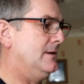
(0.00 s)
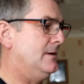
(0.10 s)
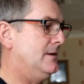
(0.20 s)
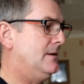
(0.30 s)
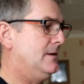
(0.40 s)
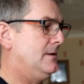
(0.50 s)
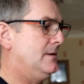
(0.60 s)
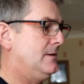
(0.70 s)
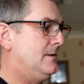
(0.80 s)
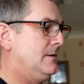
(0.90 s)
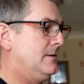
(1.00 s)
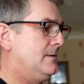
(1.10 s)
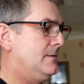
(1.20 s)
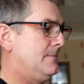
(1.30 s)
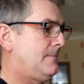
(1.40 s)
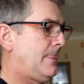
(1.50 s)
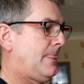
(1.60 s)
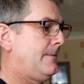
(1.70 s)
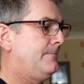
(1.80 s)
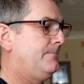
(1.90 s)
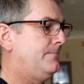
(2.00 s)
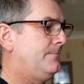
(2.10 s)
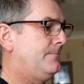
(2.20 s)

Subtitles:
[no speech]